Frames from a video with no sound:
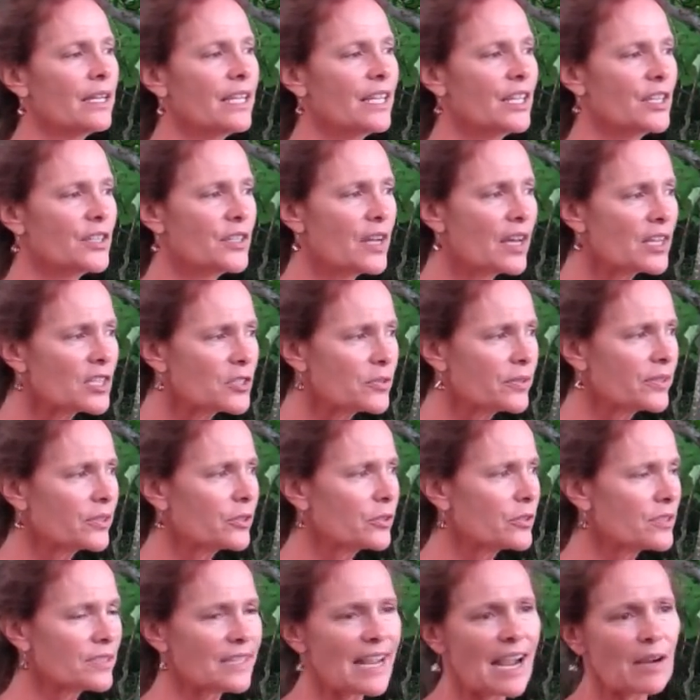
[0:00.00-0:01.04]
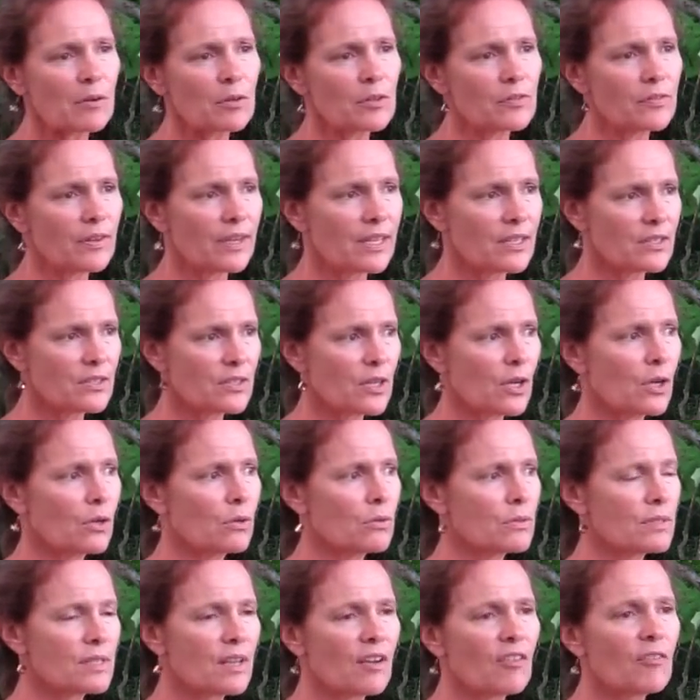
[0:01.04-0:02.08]
industrial sacrifice
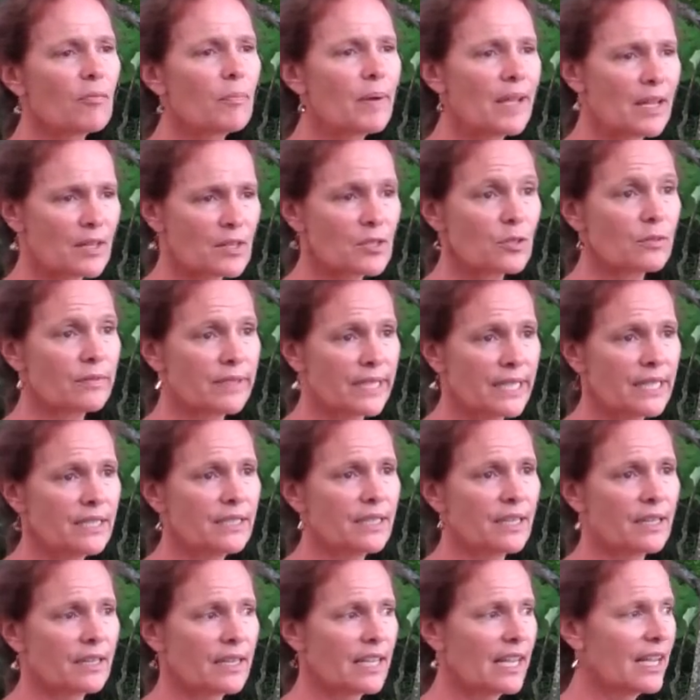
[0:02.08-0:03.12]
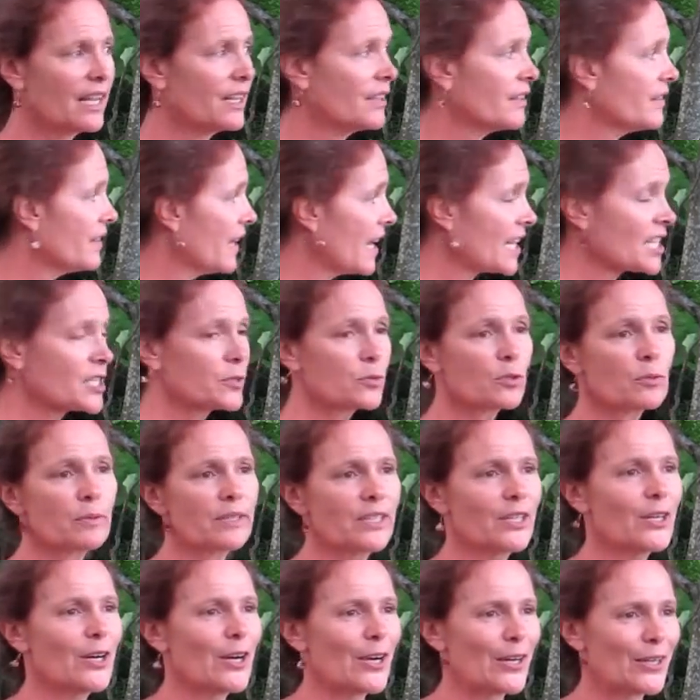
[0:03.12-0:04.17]
zones of Pennsylvania, and that's where
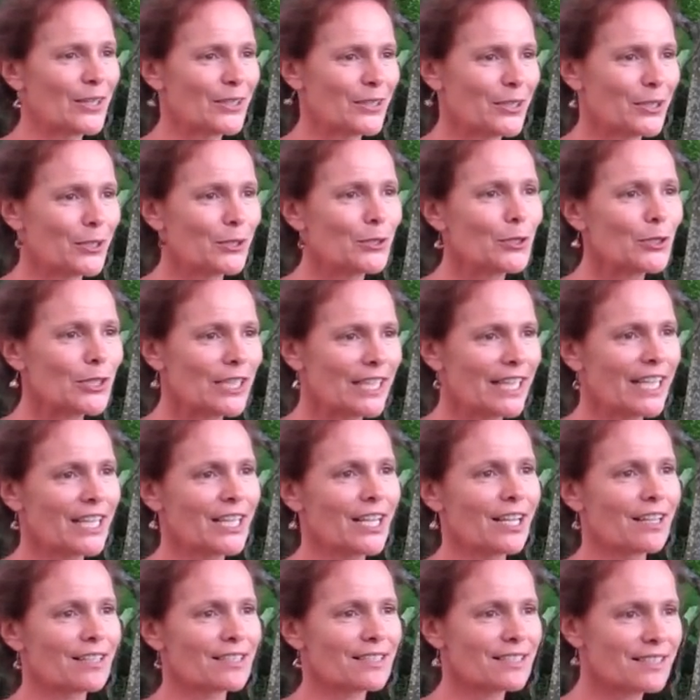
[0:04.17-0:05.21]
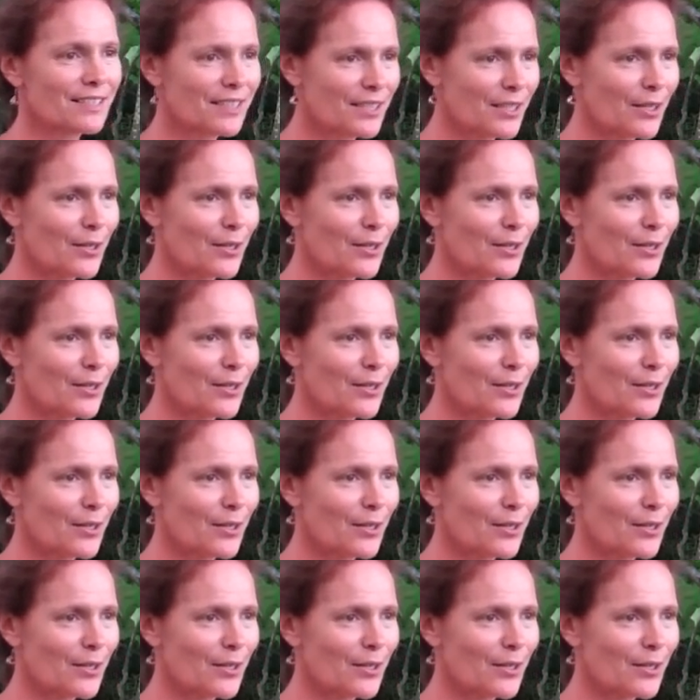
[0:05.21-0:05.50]
we are. You're looking at us, you